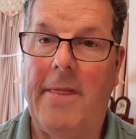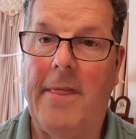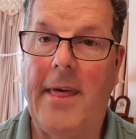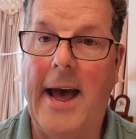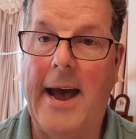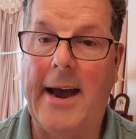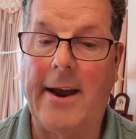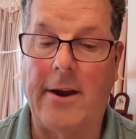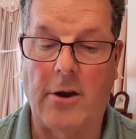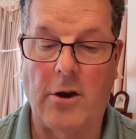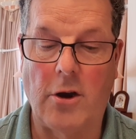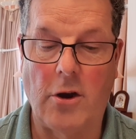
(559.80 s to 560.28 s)

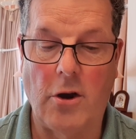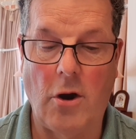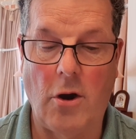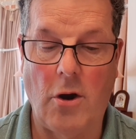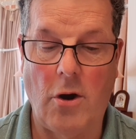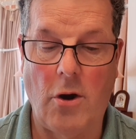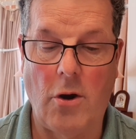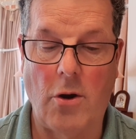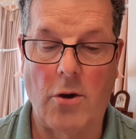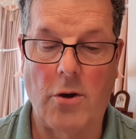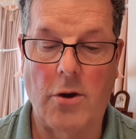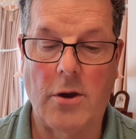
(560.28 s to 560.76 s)
that
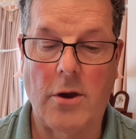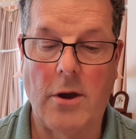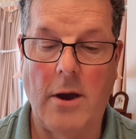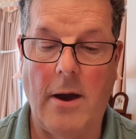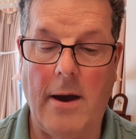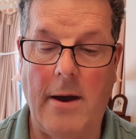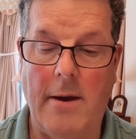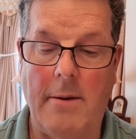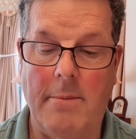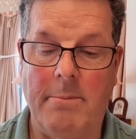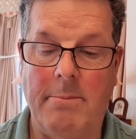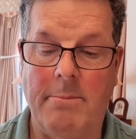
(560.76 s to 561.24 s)
God
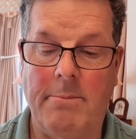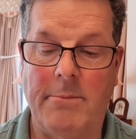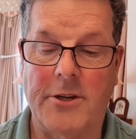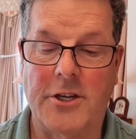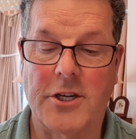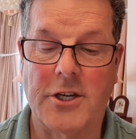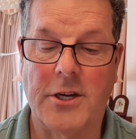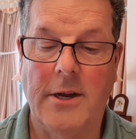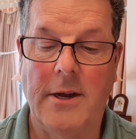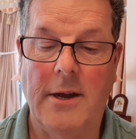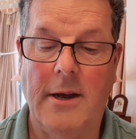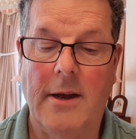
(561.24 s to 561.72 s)

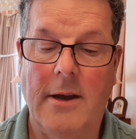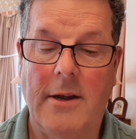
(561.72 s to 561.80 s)
comes